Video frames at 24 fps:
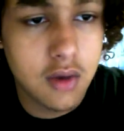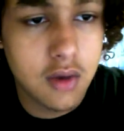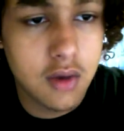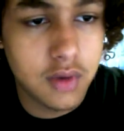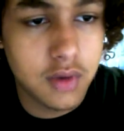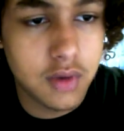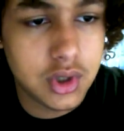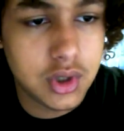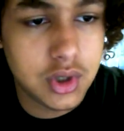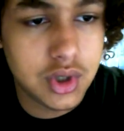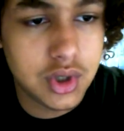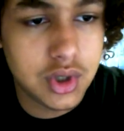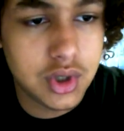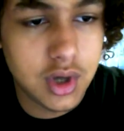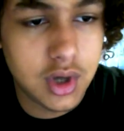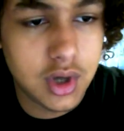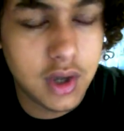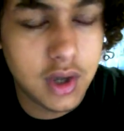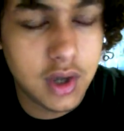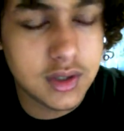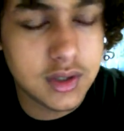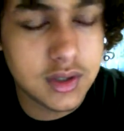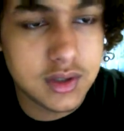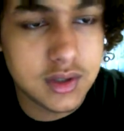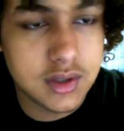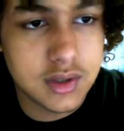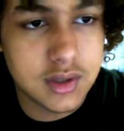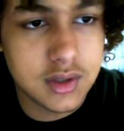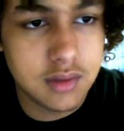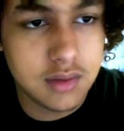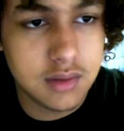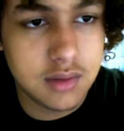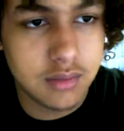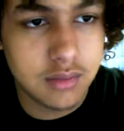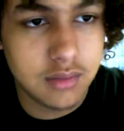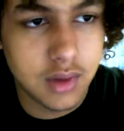Which, as
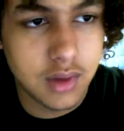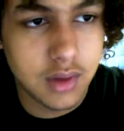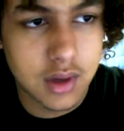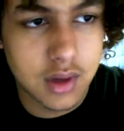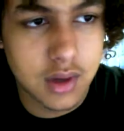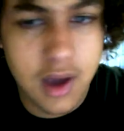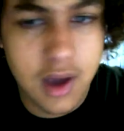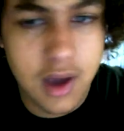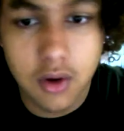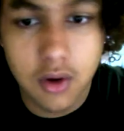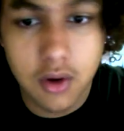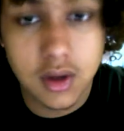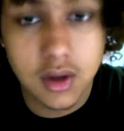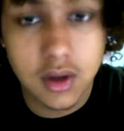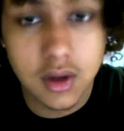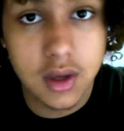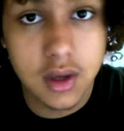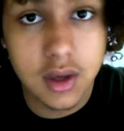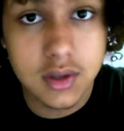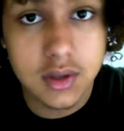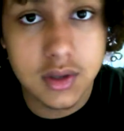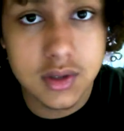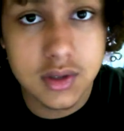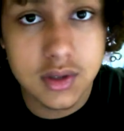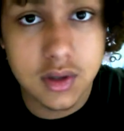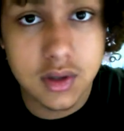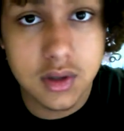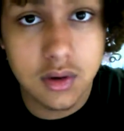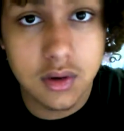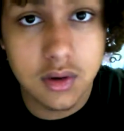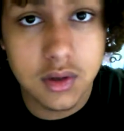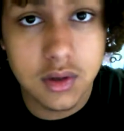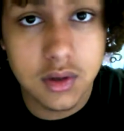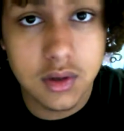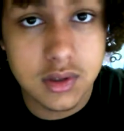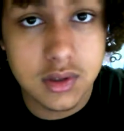like nowadays,
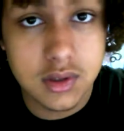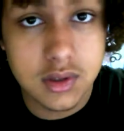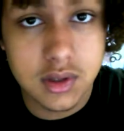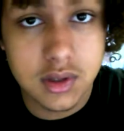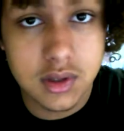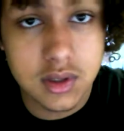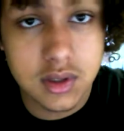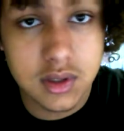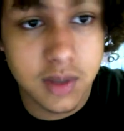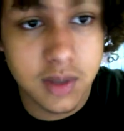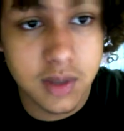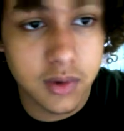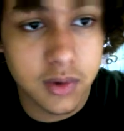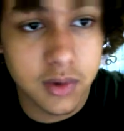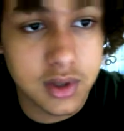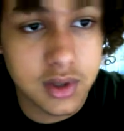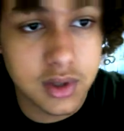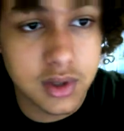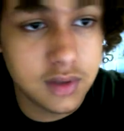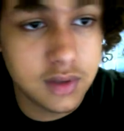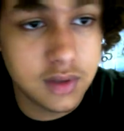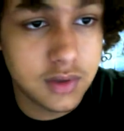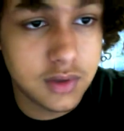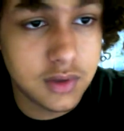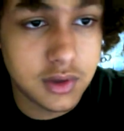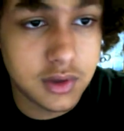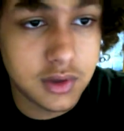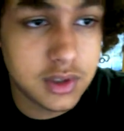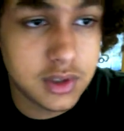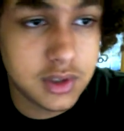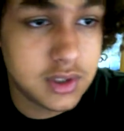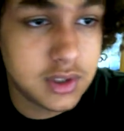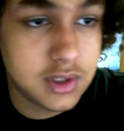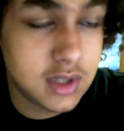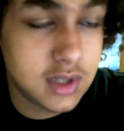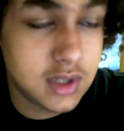there is the separation of church
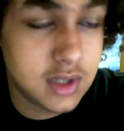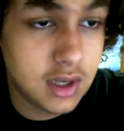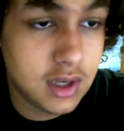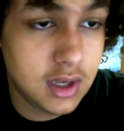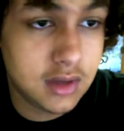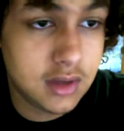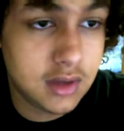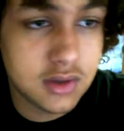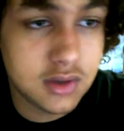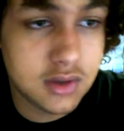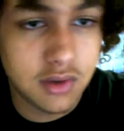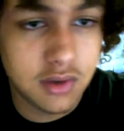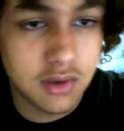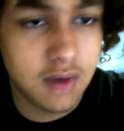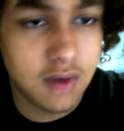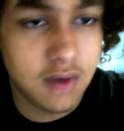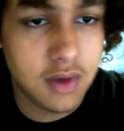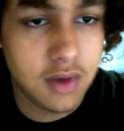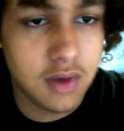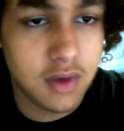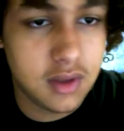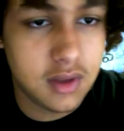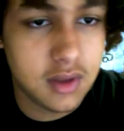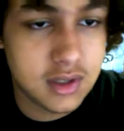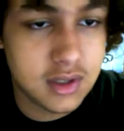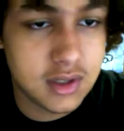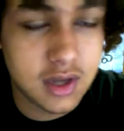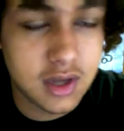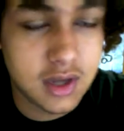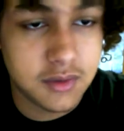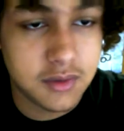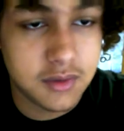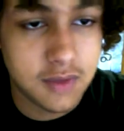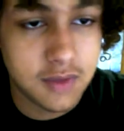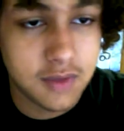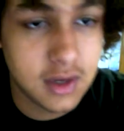and state, so that way these
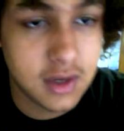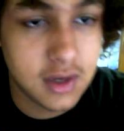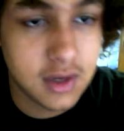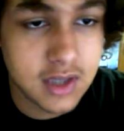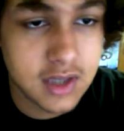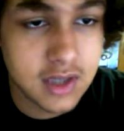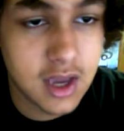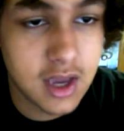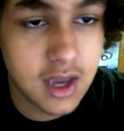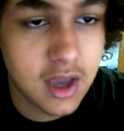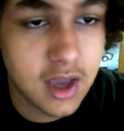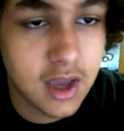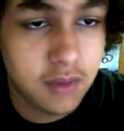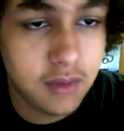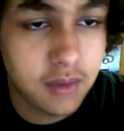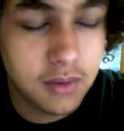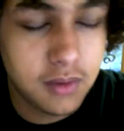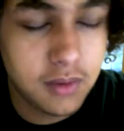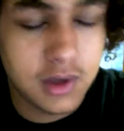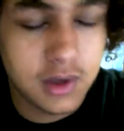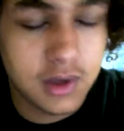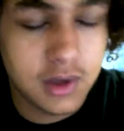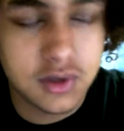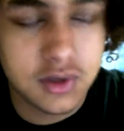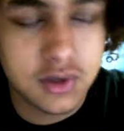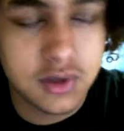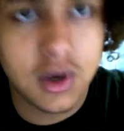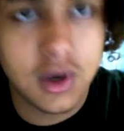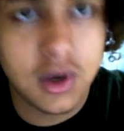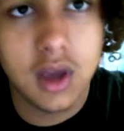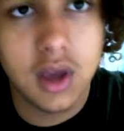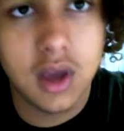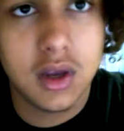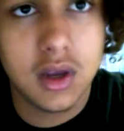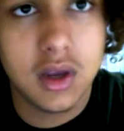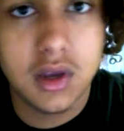types of things can't happen, because you
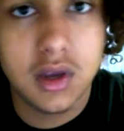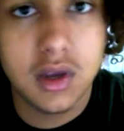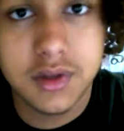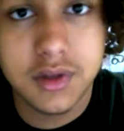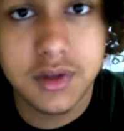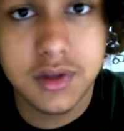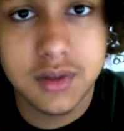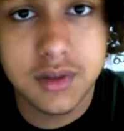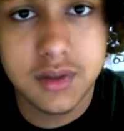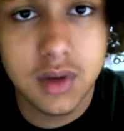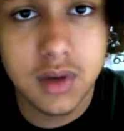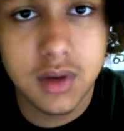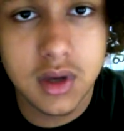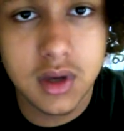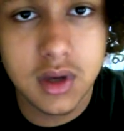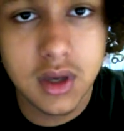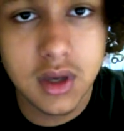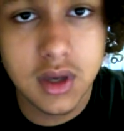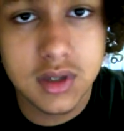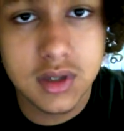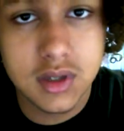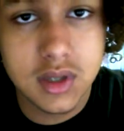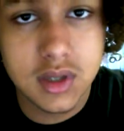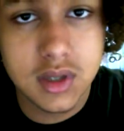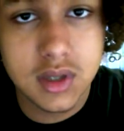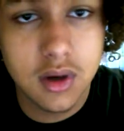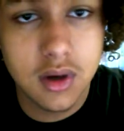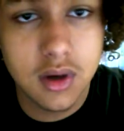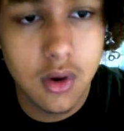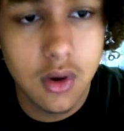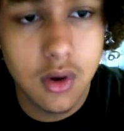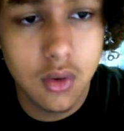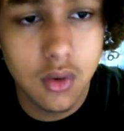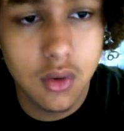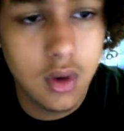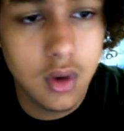can't kill somebody and say,
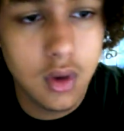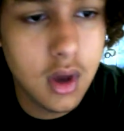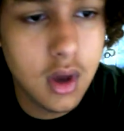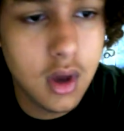oh,